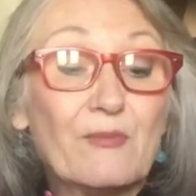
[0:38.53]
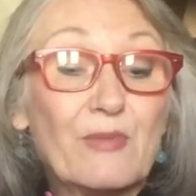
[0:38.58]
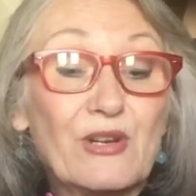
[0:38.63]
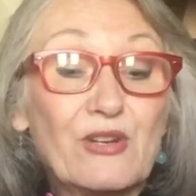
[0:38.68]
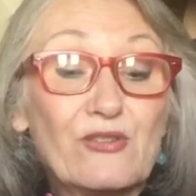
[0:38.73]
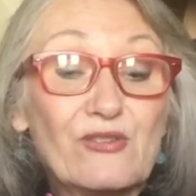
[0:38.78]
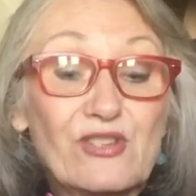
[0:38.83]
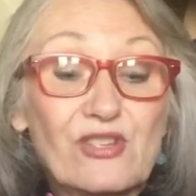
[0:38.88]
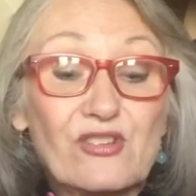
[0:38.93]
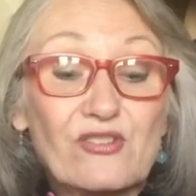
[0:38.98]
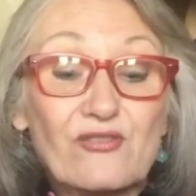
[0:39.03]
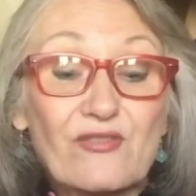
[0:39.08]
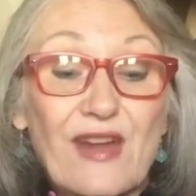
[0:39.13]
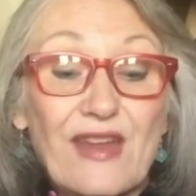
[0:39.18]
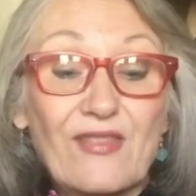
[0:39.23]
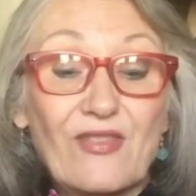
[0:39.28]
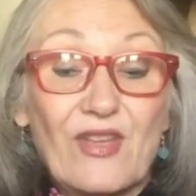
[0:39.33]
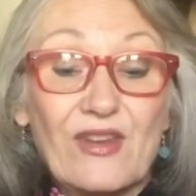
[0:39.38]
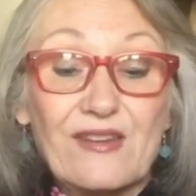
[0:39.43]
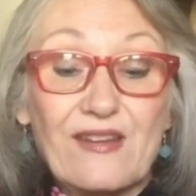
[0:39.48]
but whose
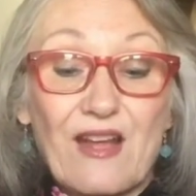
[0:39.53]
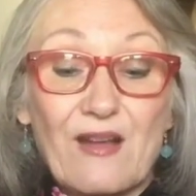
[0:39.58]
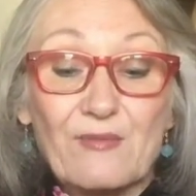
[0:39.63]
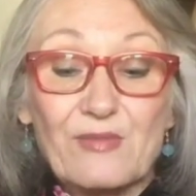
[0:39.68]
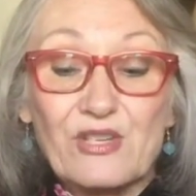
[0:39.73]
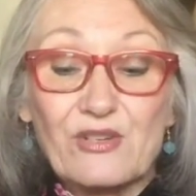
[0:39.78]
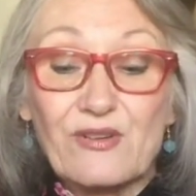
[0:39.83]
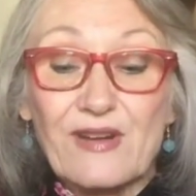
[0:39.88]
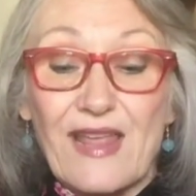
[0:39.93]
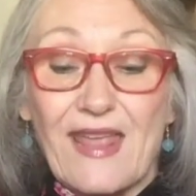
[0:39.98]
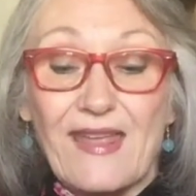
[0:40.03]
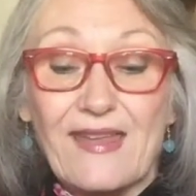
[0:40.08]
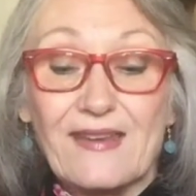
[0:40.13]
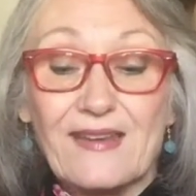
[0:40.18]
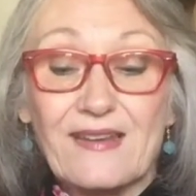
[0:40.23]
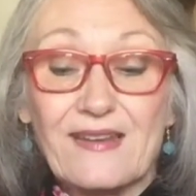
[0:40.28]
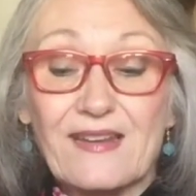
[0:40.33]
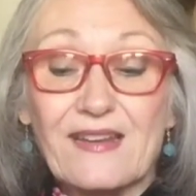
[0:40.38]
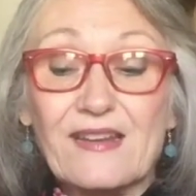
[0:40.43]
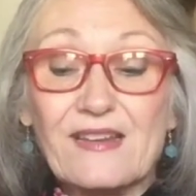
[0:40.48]
strength had come to an
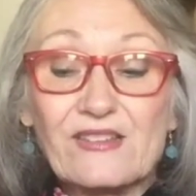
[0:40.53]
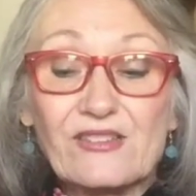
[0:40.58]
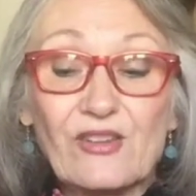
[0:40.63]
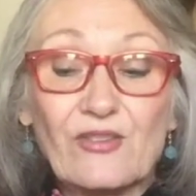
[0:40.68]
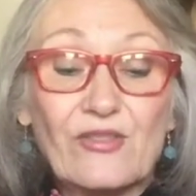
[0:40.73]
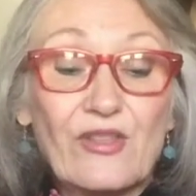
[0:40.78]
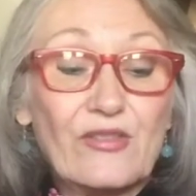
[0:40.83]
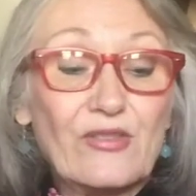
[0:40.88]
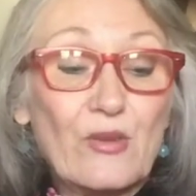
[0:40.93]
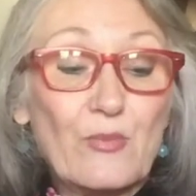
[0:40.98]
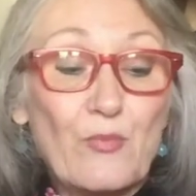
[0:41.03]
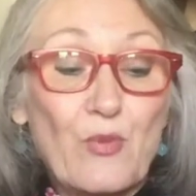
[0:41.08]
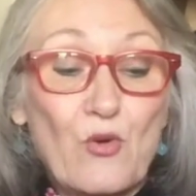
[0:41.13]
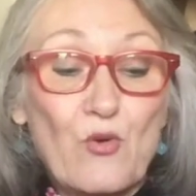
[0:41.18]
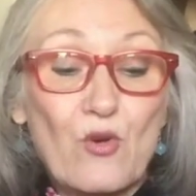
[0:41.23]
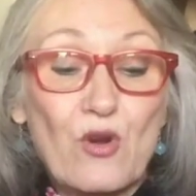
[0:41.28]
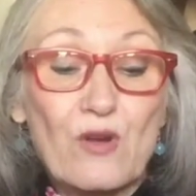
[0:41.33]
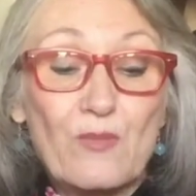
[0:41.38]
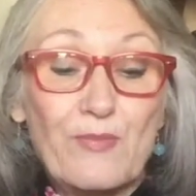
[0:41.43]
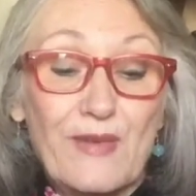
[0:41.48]
end, so that the
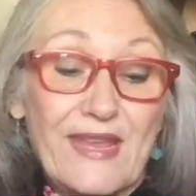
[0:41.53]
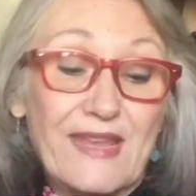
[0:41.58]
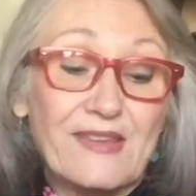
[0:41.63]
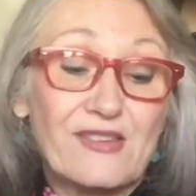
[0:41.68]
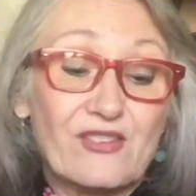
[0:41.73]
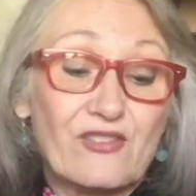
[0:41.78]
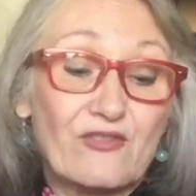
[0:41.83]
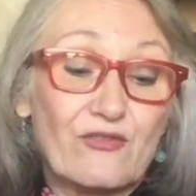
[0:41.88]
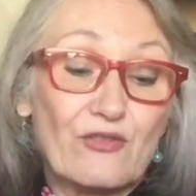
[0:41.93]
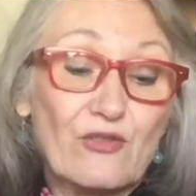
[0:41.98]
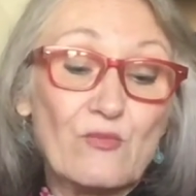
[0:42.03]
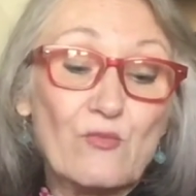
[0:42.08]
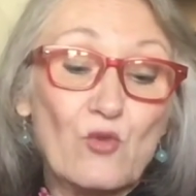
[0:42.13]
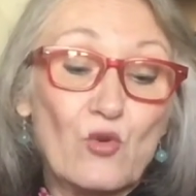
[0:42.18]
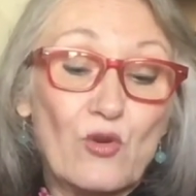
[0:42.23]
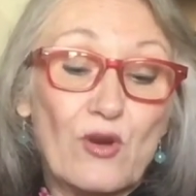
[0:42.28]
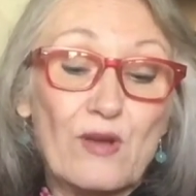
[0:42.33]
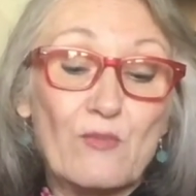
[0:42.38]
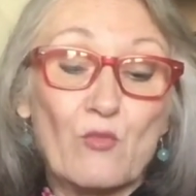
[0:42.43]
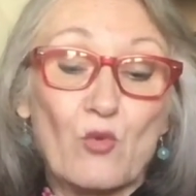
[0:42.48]
poor beast grew
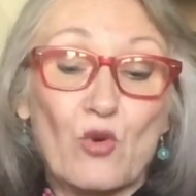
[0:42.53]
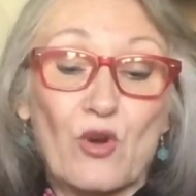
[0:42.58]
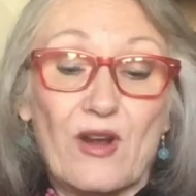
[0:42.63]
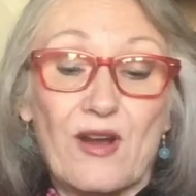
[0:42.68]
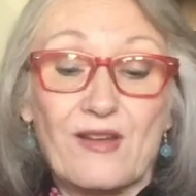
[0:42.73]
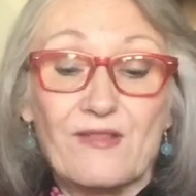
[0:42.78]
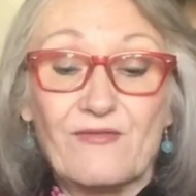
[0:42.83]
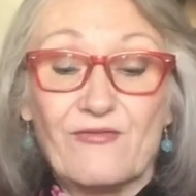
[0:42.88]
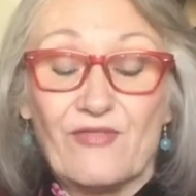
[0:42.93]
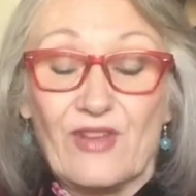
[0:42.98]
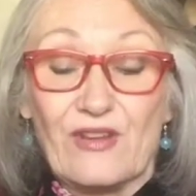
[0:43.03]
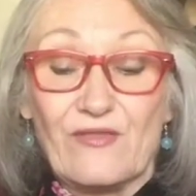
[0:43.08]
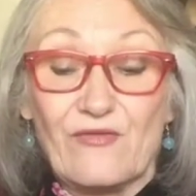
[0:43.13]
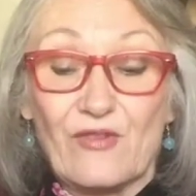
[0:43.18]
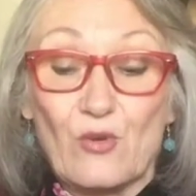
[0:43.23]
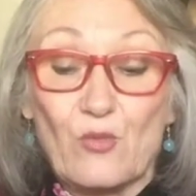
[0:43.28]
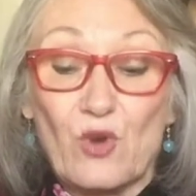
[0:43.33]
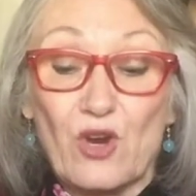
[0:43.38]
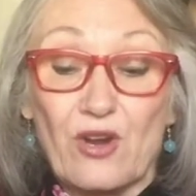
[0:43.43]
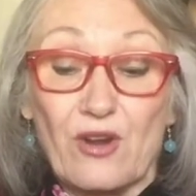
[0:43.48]
more and more unfit
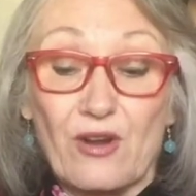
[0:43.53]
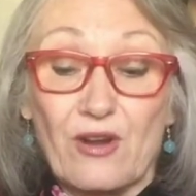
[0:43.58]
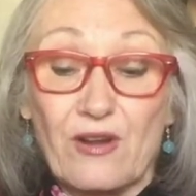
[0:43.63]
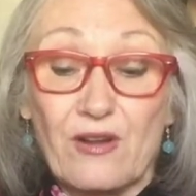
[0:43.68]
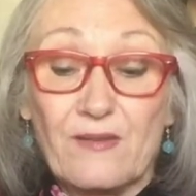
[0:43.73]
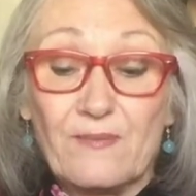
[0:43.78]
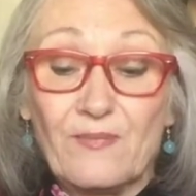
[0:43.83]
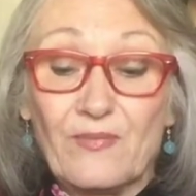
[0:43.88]
for work.